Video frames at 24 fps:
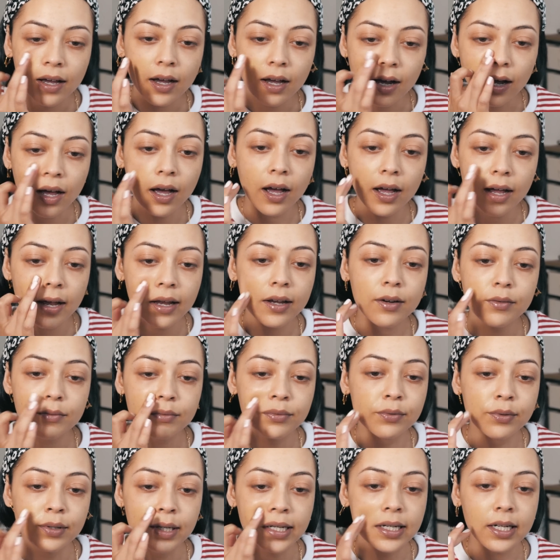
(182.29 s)
I
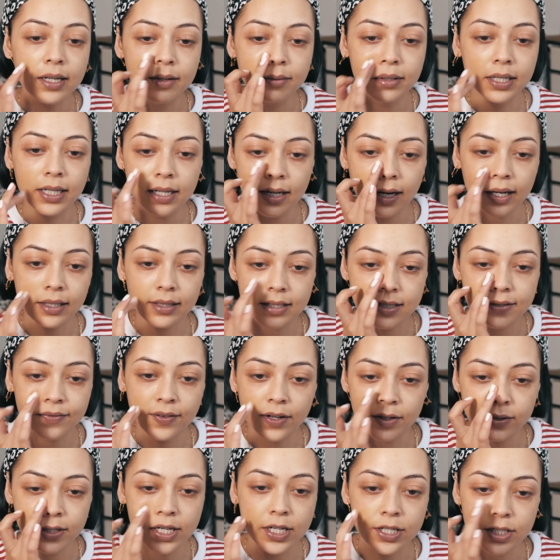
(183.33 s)
really like this
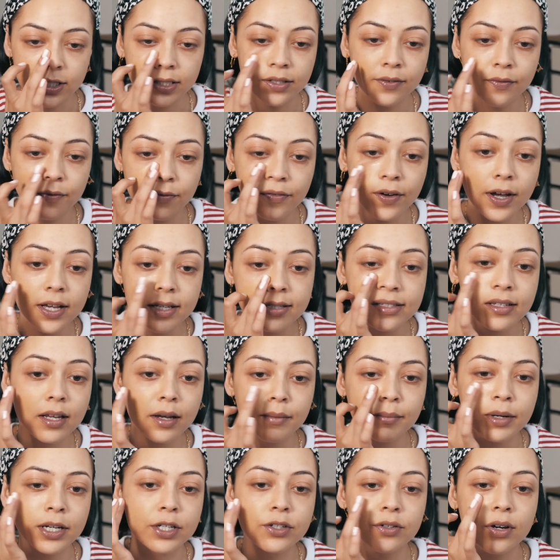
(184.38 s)
foundation. The first
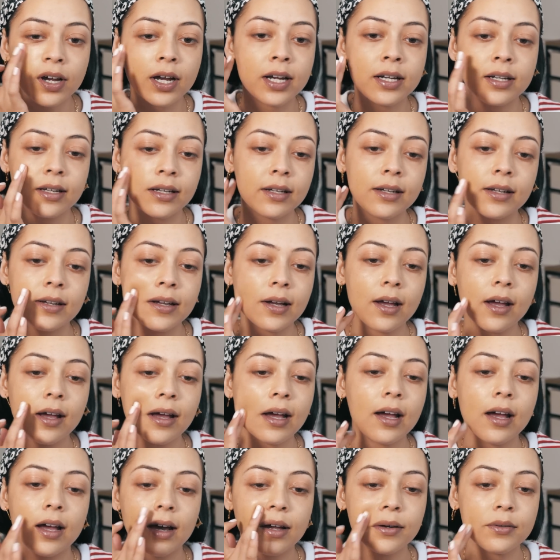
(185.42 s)
time I tried it,
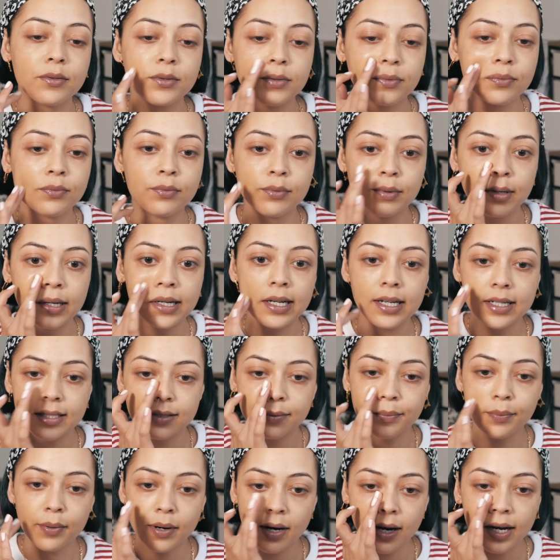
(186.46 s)
I was really
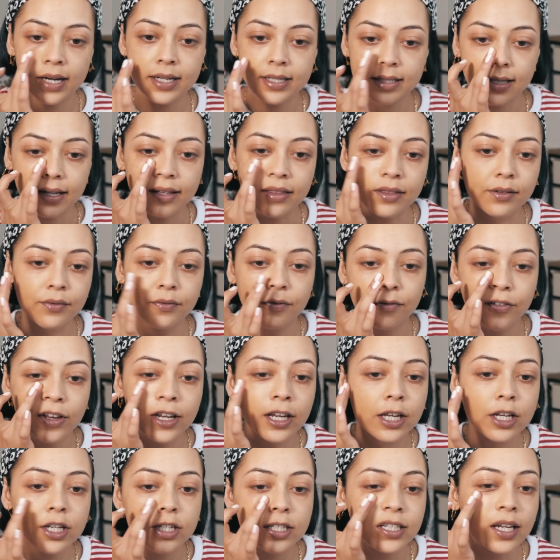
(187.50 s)
surprised at the
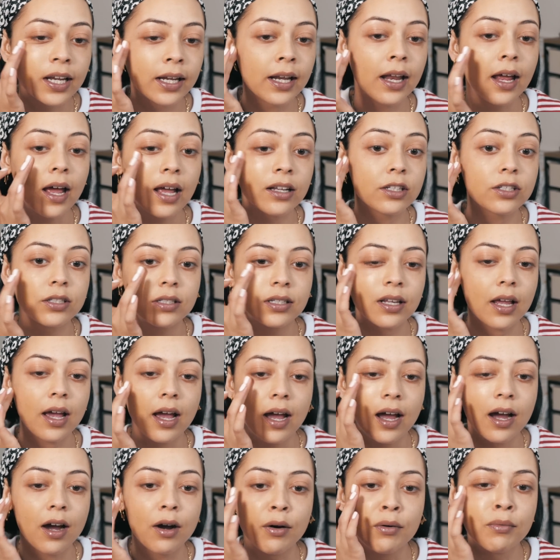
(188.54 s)
finish and just
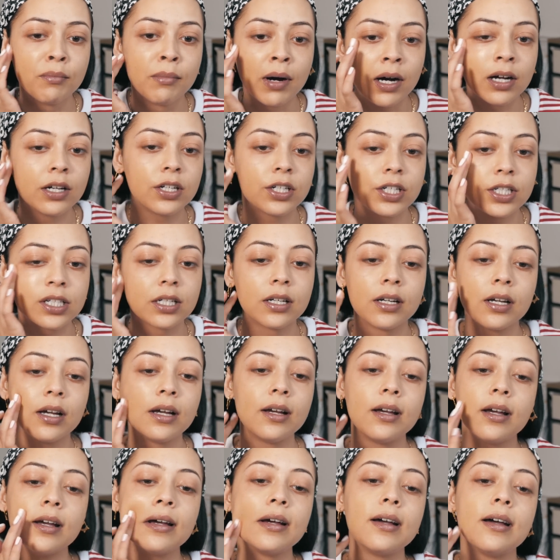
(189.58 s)
how much
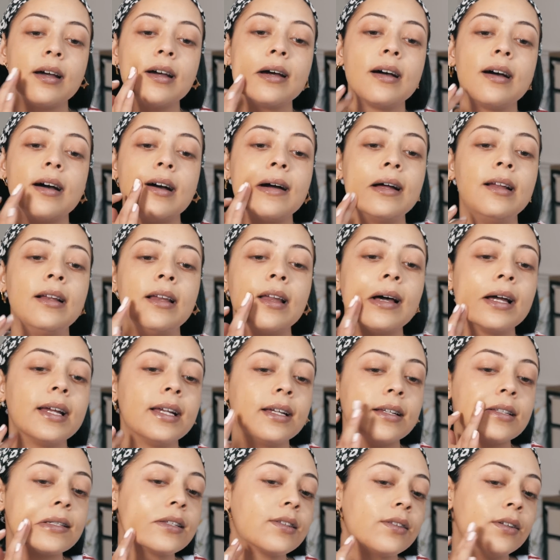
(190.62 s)
I
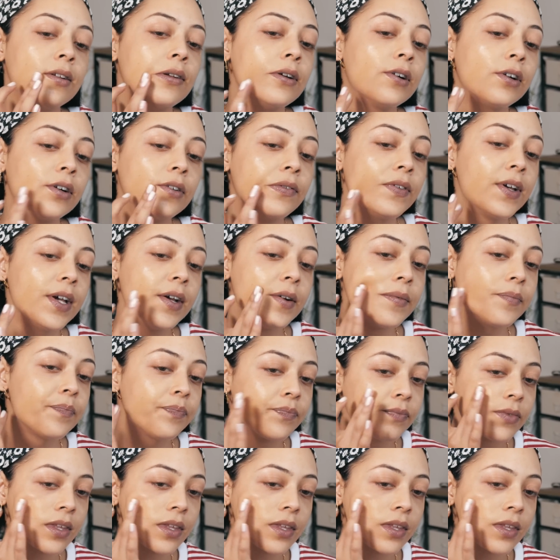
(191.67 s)
liked the look of it.